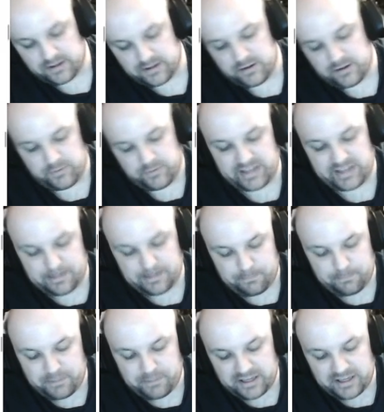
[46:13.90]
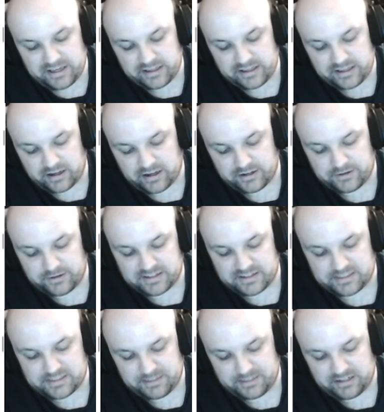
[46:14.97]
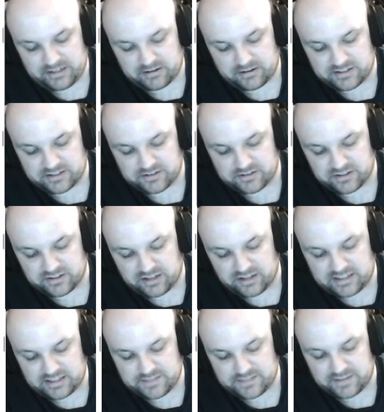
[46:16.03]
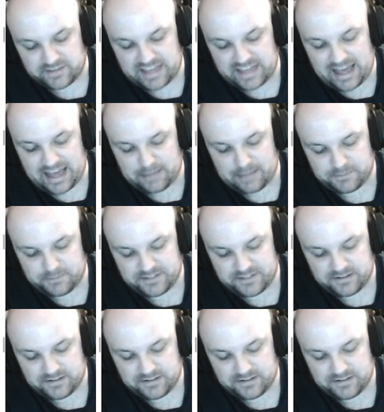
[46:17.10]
We get a big underestimate here because there's lots of gaps